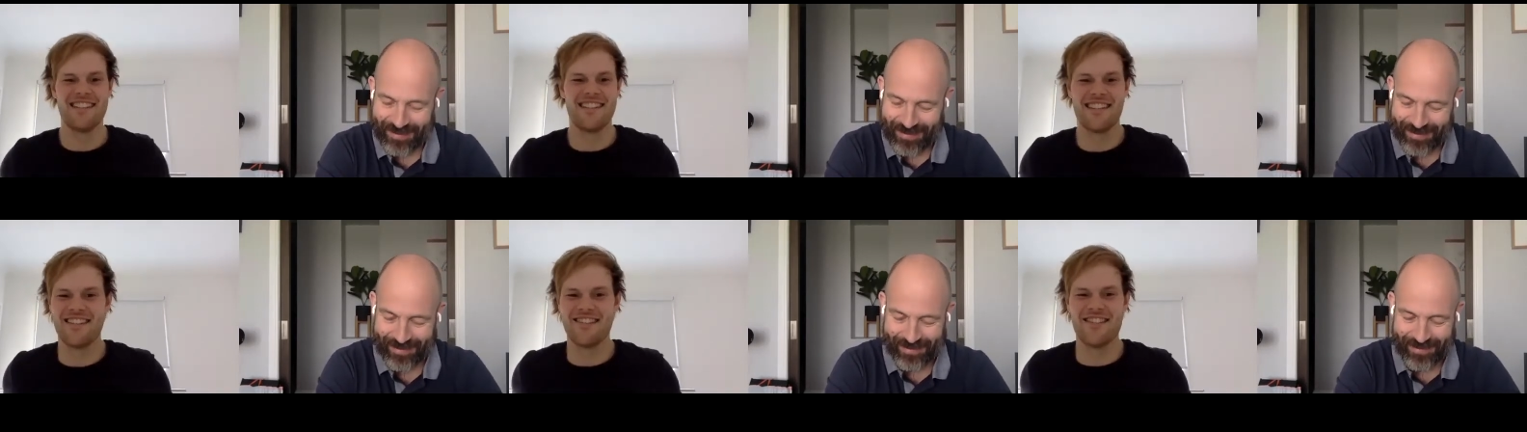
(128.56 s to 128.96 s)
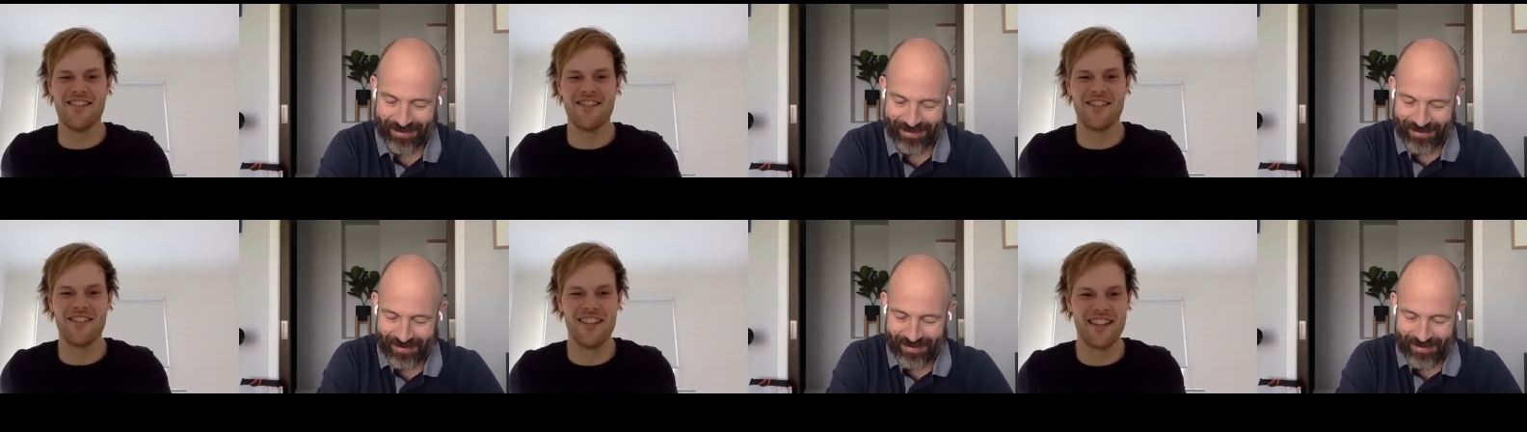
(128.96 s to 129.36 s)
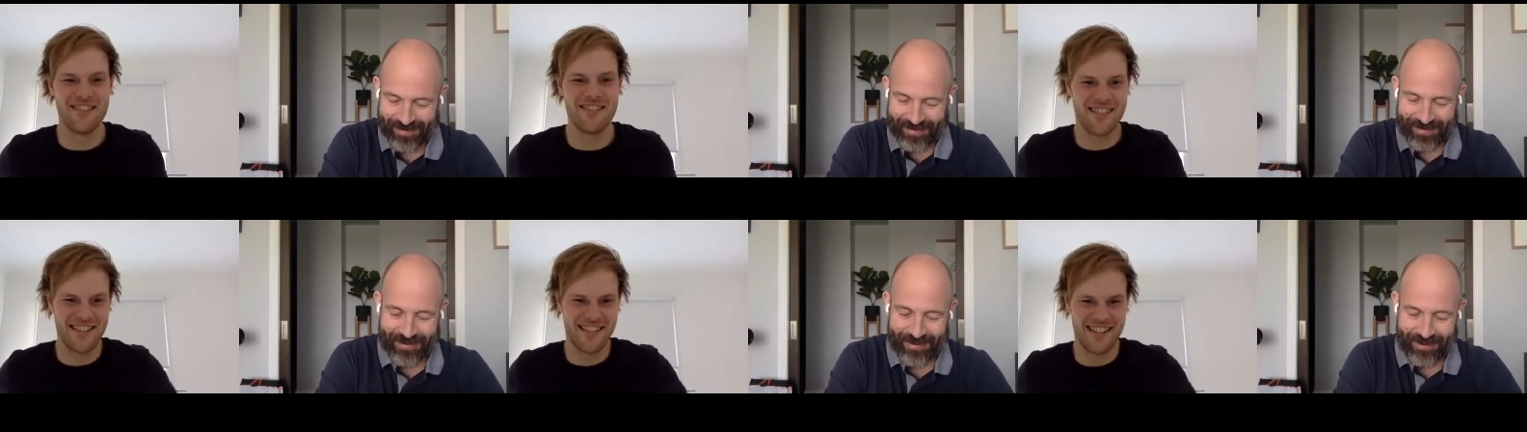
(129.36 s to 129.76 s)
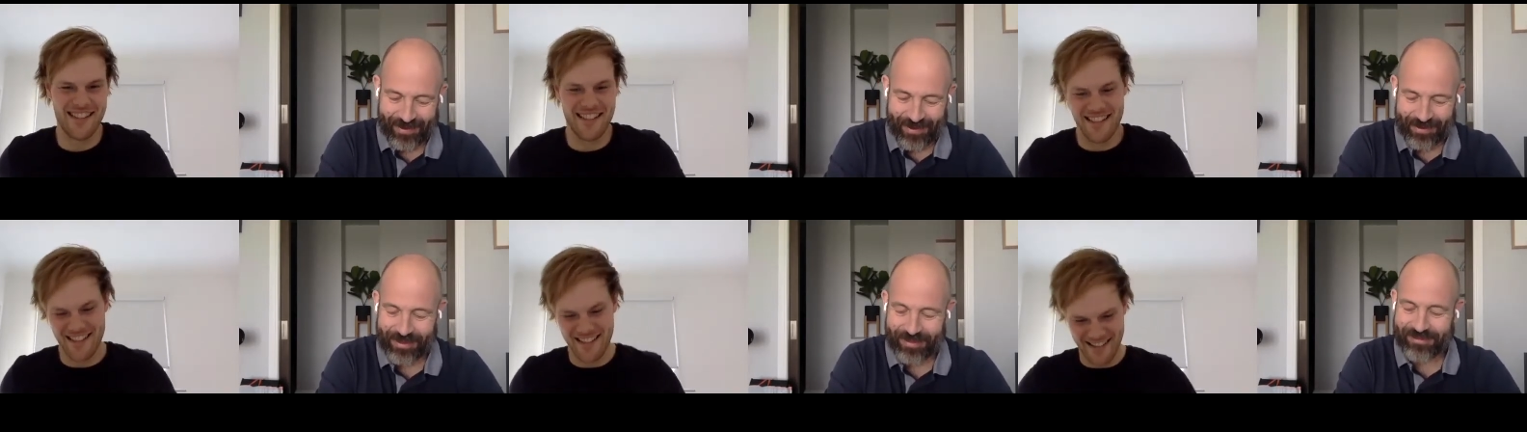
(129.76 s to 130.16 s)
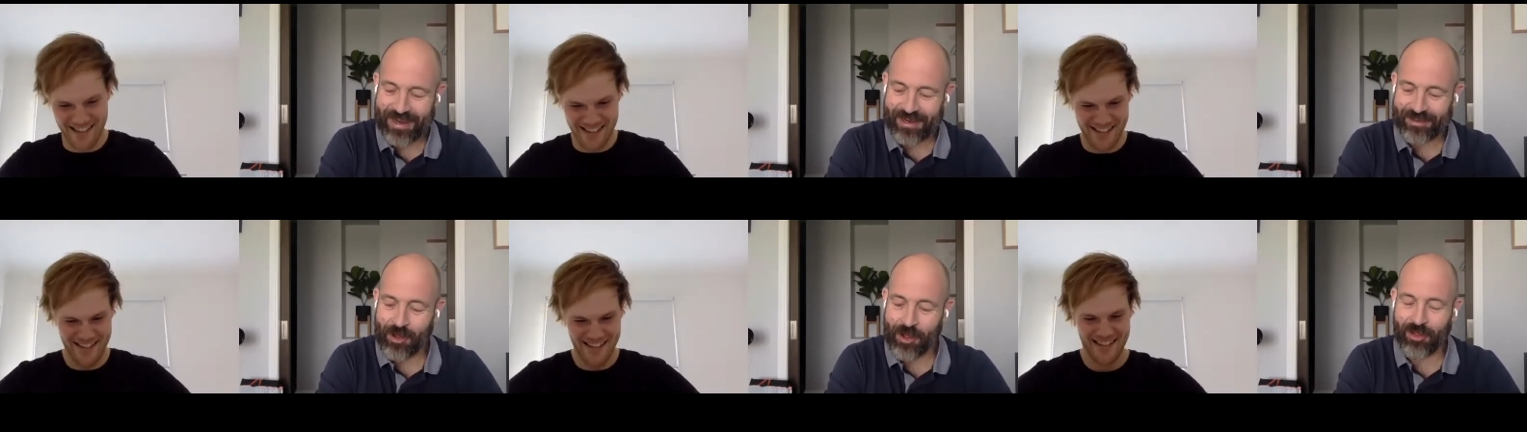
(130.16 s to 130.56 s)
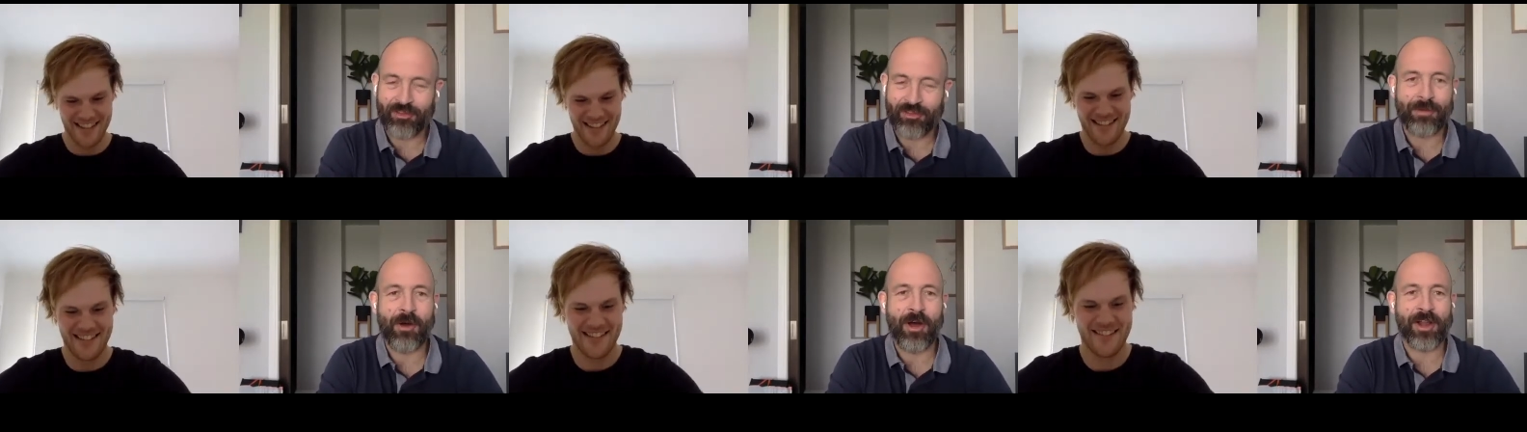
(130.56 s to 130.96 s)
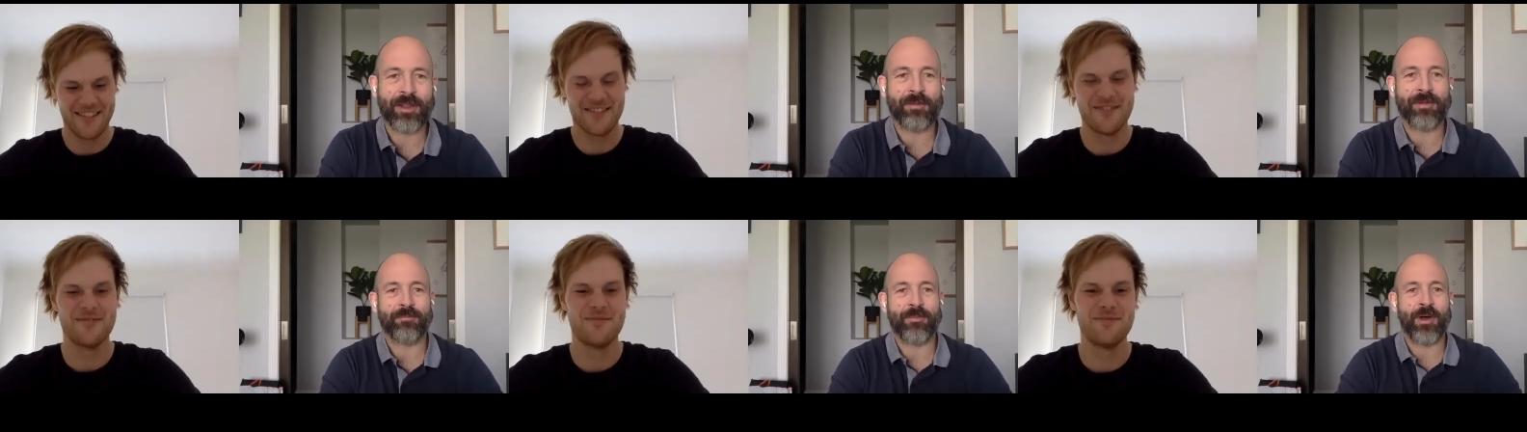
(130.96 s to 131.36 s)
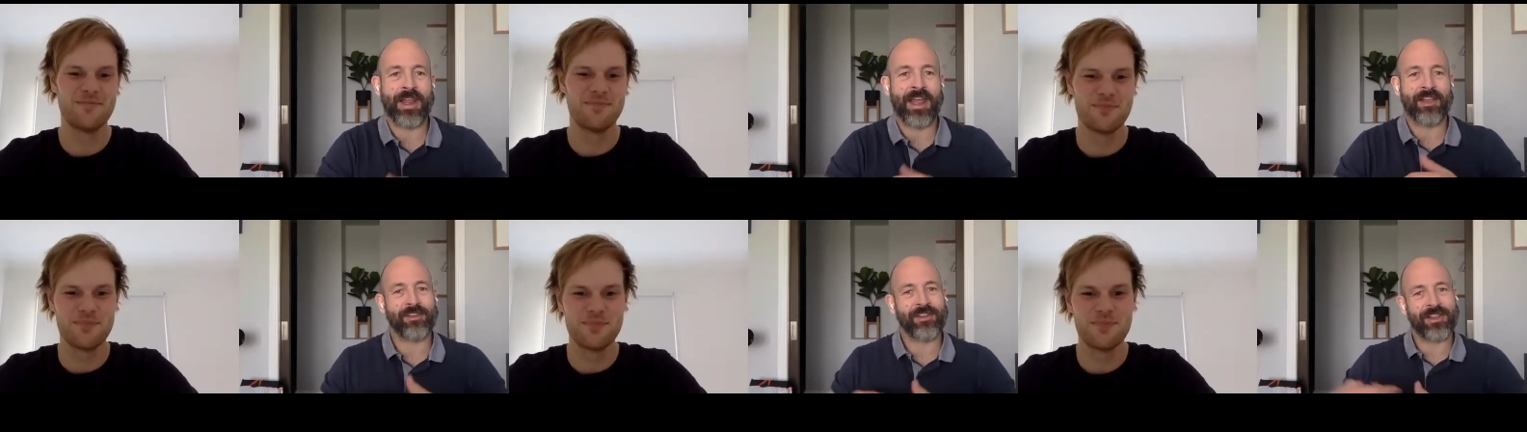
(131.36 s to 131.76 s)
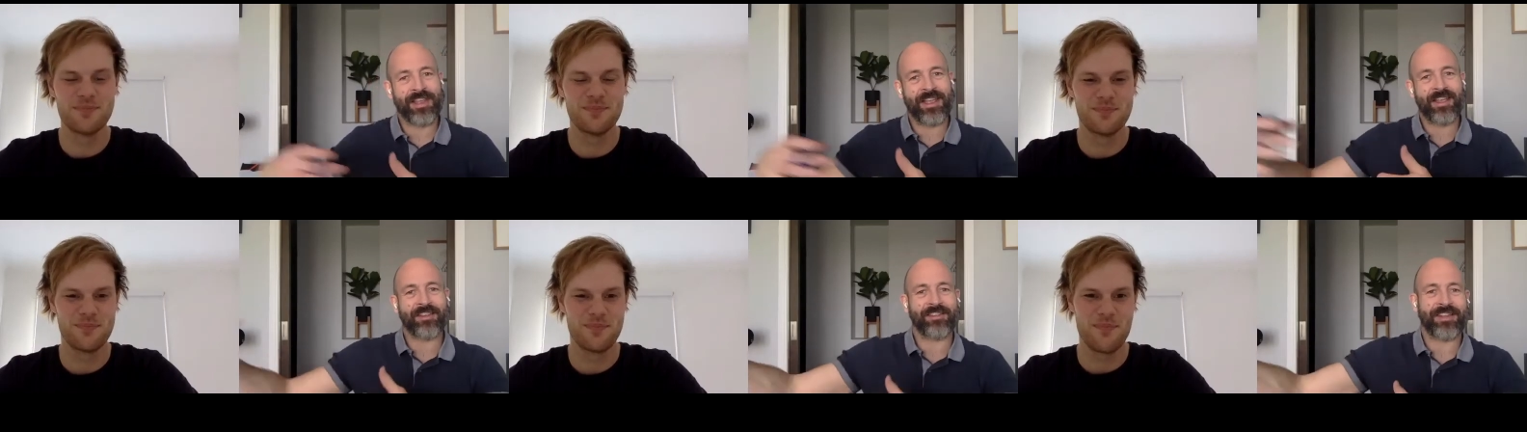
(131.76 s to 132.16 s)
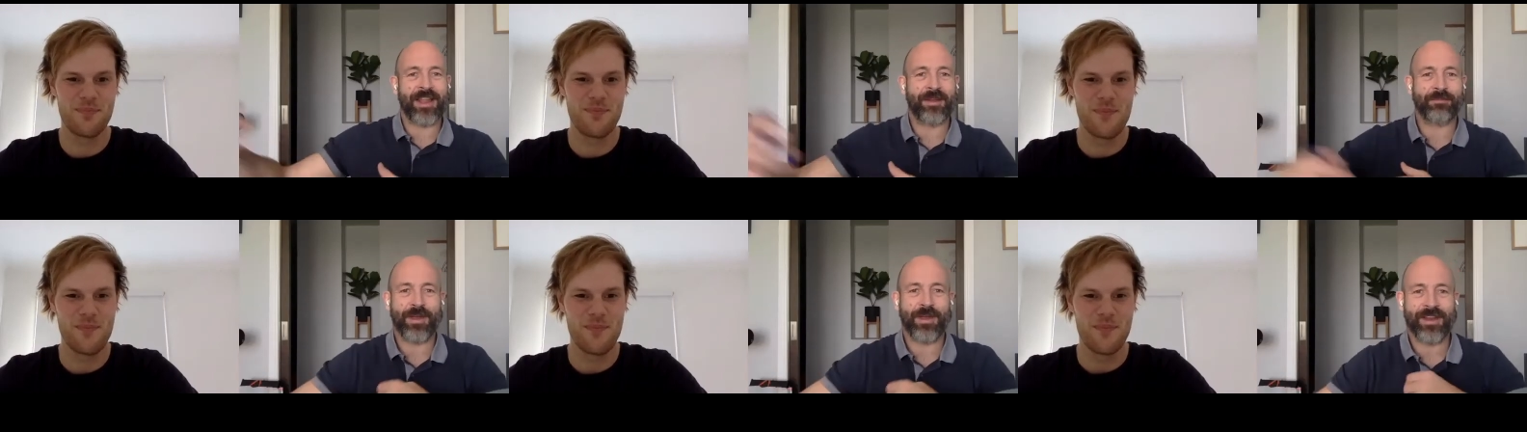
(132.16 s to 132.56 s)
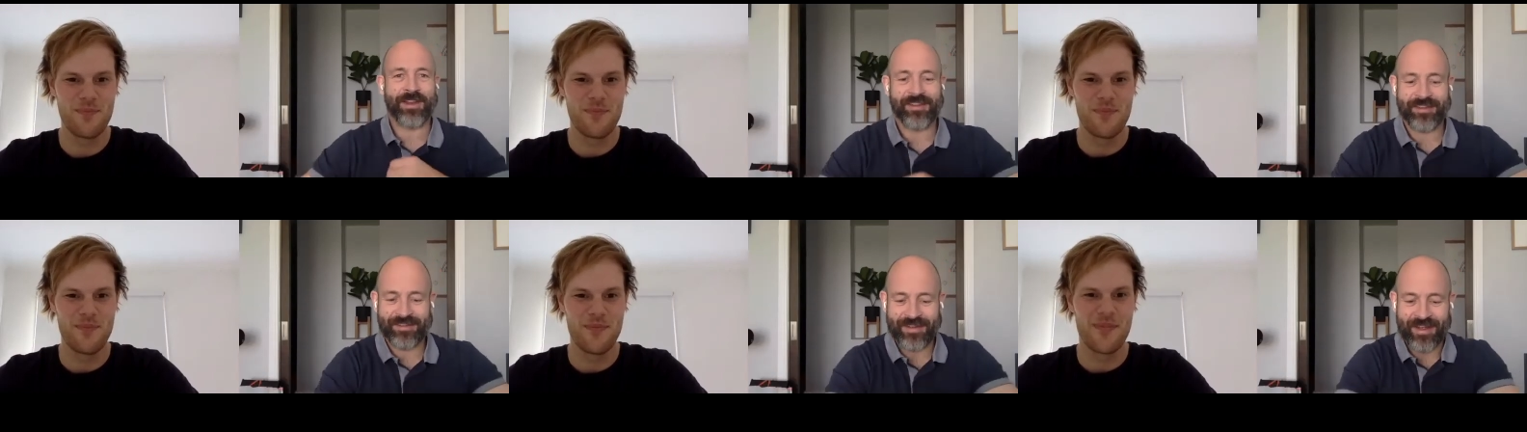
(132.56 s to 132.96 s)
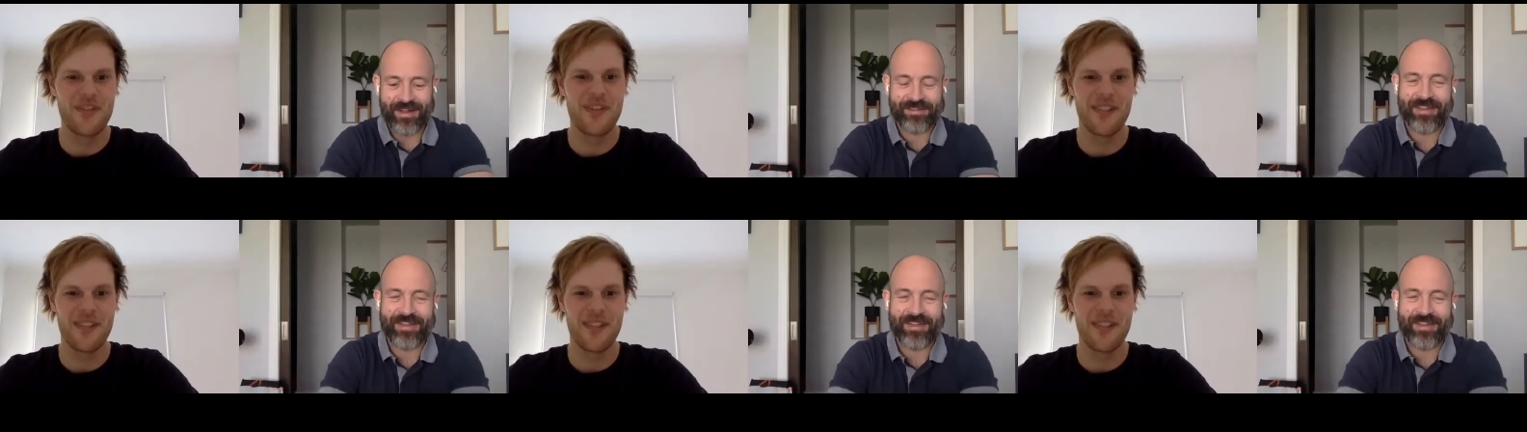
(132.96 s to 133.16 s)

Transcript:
Speaker 1: Uh, I think technology might might actually extend Peter's uh,